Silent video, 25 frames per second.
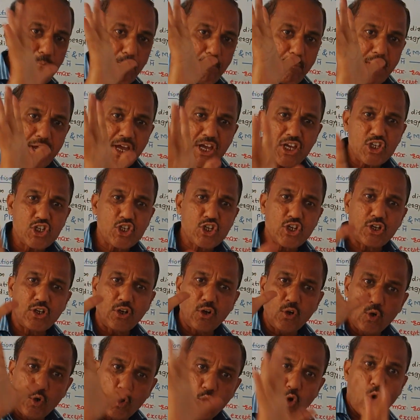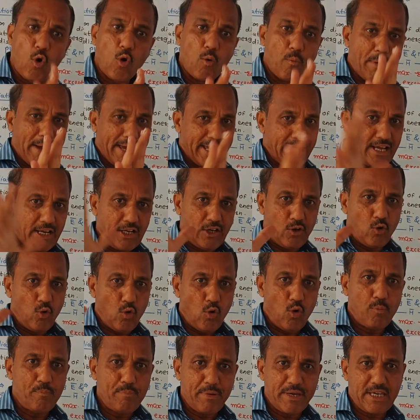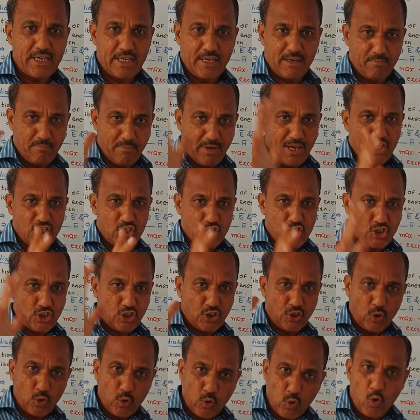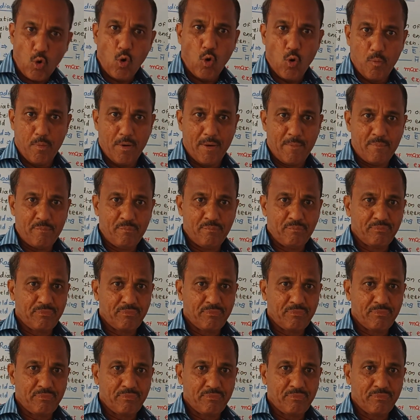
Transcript: major lobe, L-O-B, major lobe.